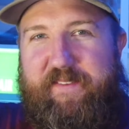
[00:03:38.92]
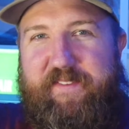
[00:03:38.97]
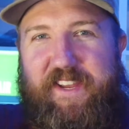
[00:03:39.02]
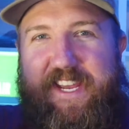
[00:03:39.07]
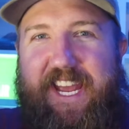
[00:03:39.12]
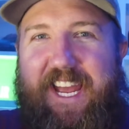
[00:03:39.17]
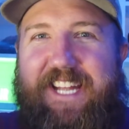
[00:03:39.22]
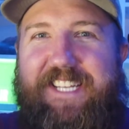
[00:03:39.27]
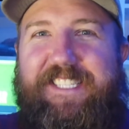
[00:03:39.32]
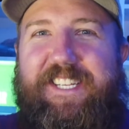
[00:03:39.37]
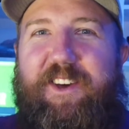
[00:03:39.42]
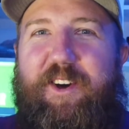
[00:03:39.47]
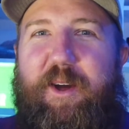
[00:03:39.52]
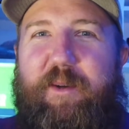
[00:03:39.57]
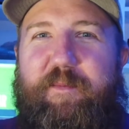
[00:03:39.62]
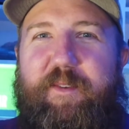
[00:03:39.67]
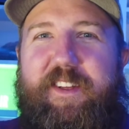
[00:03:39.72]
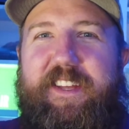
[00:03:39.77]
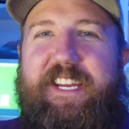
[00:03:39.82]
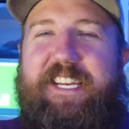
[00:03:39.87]
if you can't tell,
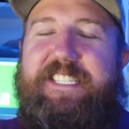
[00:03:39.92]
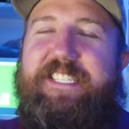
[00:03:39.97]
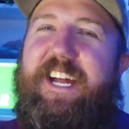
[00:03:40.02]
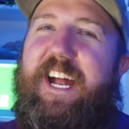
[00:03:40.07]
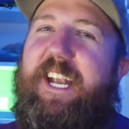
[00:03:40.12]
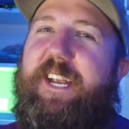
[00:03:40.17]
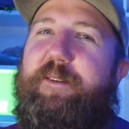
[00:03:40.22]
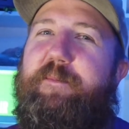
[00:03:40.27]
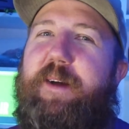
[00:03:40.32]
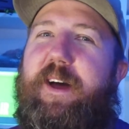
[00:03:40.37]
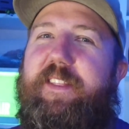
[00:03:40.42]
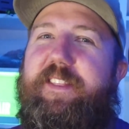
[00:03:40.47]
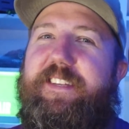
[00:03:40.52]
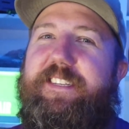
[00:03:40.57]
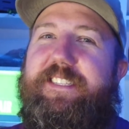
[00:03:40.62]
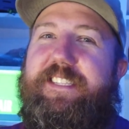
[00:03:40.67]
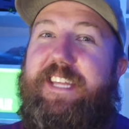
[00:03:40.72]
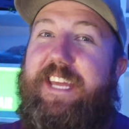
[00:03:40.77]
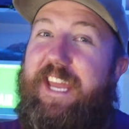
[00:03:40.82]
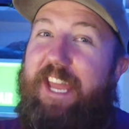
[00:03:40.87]
I'm really excited about
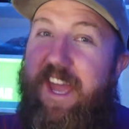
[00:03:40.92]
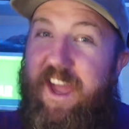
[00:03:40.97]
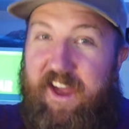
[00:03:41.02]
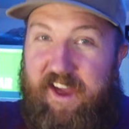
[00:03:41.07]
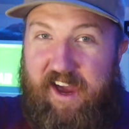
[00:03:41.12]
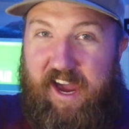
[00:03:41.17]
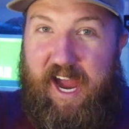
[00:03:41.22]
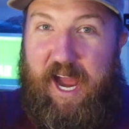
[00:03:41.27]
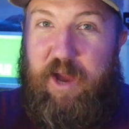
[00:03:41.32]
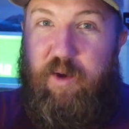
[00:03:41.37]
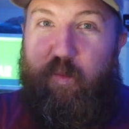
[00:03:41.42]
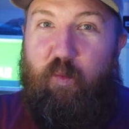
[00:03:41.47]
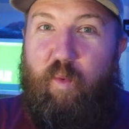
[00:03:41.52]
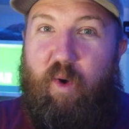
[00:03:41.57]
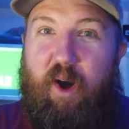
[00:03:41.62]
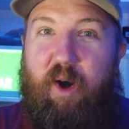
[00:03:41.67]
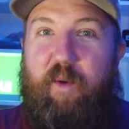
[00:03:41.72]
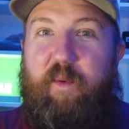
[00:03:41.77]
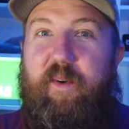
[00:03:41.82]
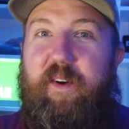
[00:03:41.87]
this thing. I
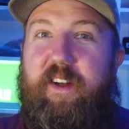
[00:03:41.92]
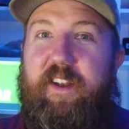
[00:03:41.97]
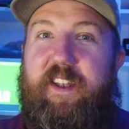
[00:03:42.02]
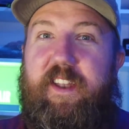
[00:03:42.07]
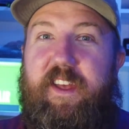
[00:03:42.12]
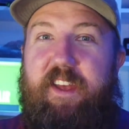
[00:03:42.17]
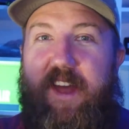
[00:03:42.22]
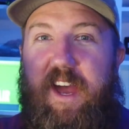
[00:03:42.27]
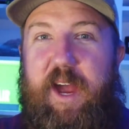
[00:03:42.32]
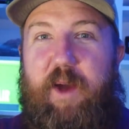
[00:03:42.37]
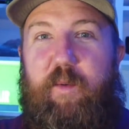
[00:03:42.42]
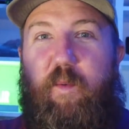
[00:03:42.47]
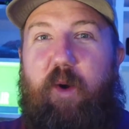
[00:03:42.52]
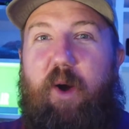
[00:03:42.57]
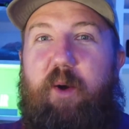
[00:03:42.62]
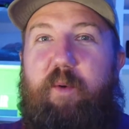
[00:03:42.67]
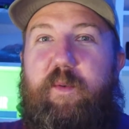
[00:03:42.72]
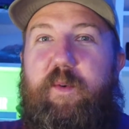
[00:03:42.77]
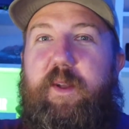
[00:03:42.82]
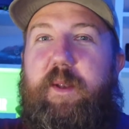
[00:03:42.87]
want one. I
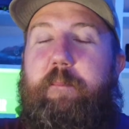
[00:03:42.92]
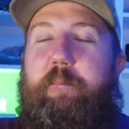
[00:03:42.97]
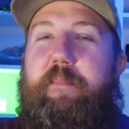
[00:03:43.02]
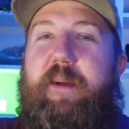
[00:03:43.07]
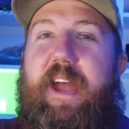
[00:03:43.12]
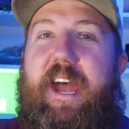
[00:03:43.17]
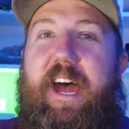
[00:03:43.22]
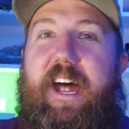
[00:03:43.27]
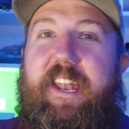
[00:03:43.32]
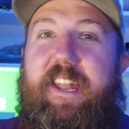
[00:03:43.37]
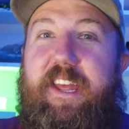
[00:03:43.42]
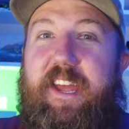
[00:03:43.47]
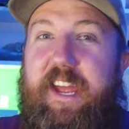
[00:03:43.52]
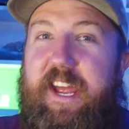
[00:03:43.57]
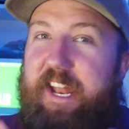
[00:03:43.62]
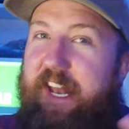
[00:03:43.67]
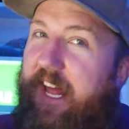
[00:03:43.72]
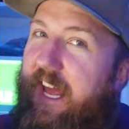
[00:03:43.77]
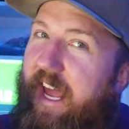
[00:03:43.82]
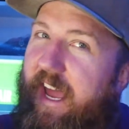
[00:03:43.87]
want one bad.
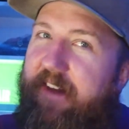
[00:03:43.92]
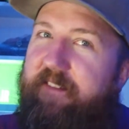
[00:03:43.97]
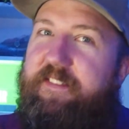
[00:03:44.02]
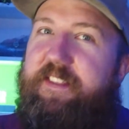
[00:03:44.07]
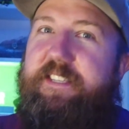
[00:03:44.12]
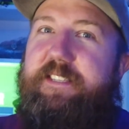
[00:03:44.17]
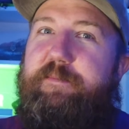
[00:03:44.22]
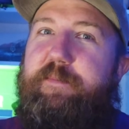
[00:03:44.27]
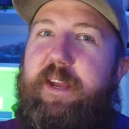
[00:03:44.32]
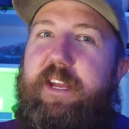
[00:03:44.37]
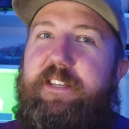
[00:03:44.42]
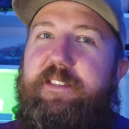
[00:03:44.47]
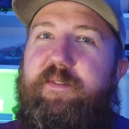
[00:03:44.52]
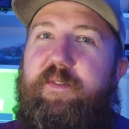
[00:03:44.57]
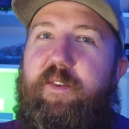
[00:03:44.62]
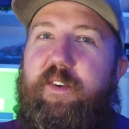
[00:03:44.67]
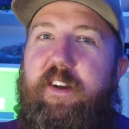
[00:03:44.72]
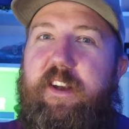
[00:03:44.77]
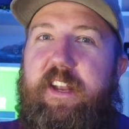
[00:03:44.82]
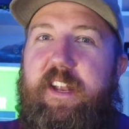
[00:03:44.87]
And I have the space
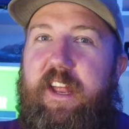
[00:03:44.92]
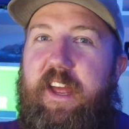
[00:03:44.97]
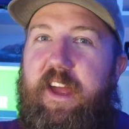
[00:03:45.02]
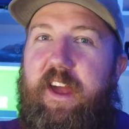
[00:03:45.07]
for it.